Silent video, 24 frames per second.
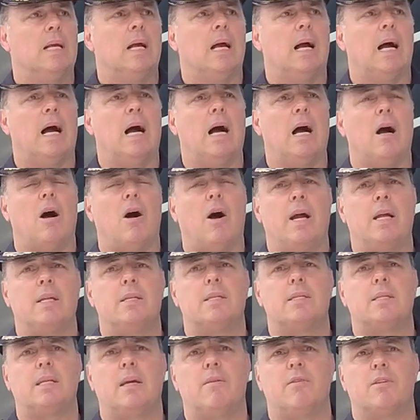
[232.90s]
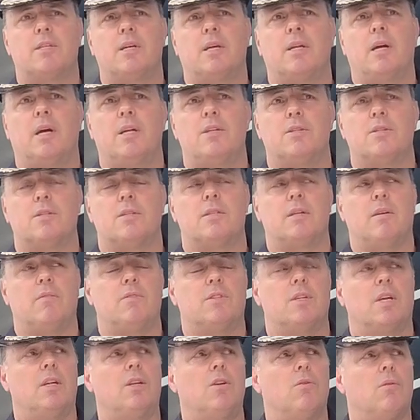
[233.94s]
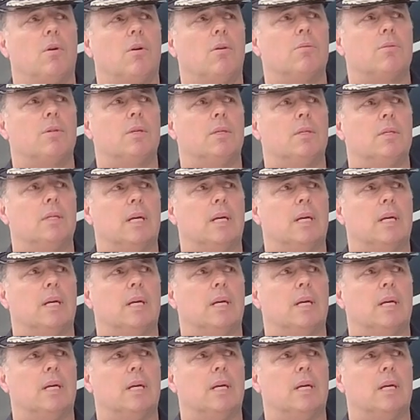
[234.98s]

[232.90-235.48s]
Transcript: I understand the teenager is a 17-year-old,